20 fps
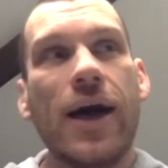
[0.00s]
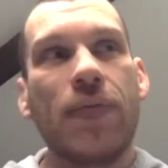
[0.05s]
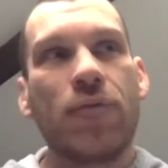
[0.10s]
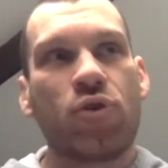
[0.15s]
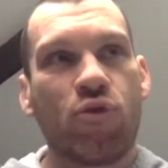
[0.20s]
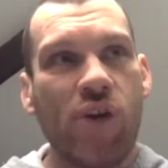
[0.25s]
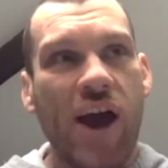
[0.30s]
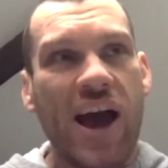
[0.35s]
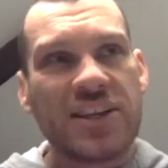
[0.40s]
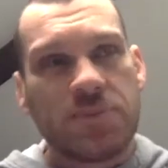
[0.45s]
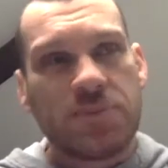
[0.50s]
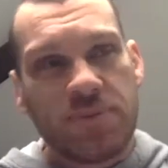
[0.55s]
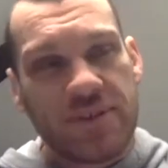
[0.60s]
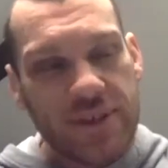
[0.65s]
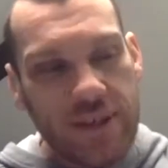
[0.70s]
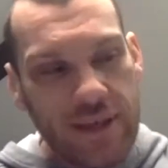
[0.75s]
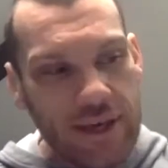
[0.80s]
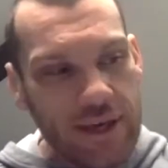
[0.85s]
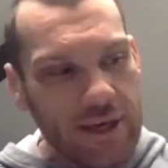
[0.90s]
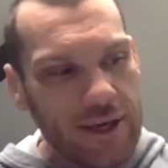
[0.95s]
grasps
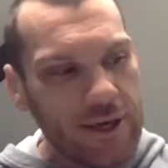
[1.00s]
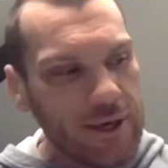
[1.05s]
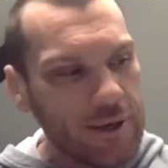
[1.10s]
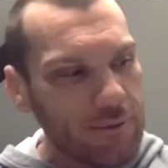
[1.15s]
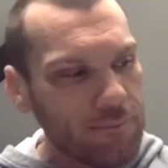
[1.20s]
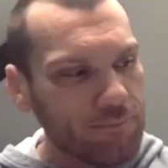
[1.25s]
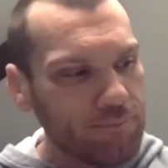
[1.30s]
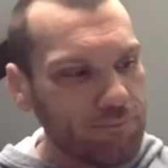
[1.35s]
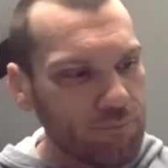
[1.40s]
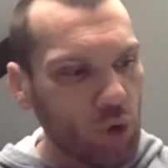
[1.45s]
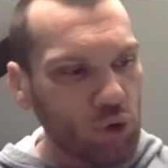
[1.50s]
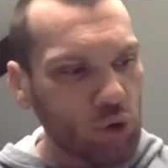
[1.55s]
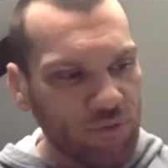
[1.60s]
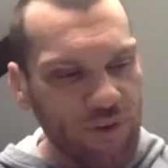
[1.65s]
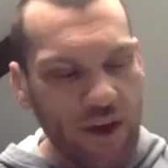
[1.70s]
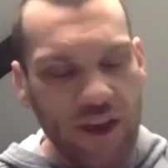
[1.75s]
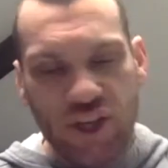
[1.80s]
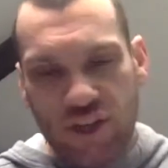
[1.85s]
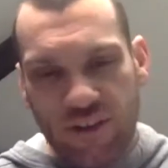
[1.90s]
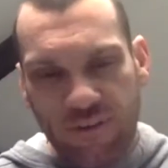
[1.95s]
the
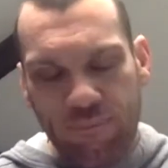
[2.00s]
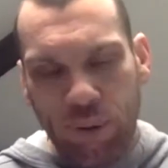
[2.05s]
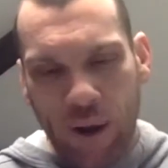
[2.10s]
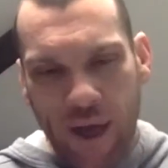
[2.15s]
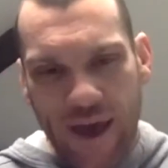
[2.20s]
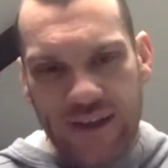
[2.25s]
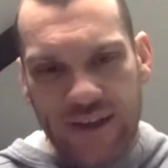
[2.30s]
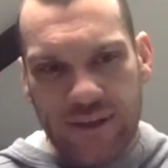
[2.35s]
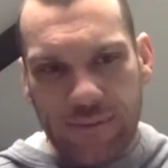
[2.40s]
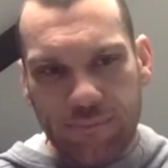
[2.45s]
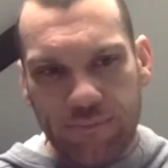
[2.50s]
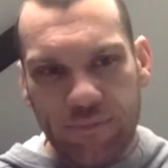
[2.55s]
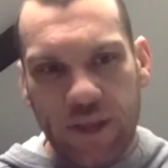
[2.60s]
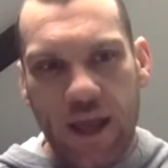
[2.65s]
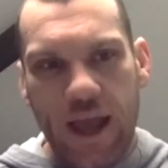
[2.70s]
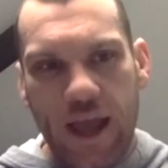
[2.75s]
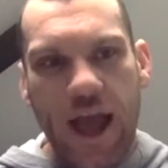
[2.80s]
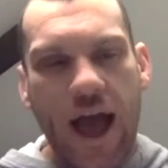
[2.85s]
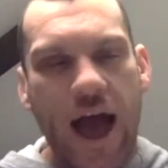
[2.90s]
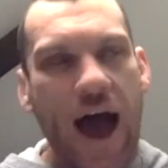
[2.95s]
motivation of players.
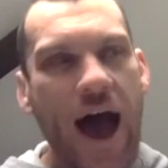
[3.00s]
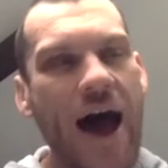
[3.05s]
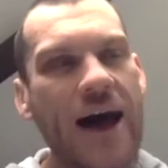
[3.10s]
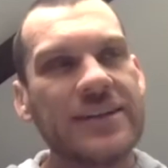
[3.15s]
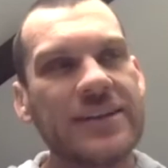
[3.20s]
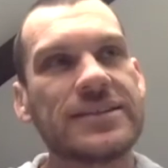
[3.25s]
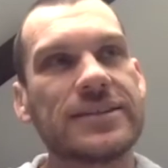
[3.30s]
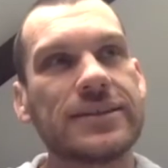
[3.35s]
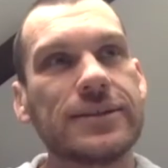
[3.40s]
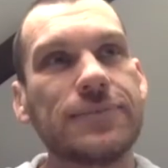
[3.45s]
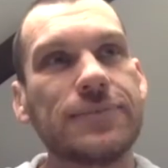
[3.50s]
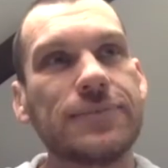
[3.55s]
Yeah. And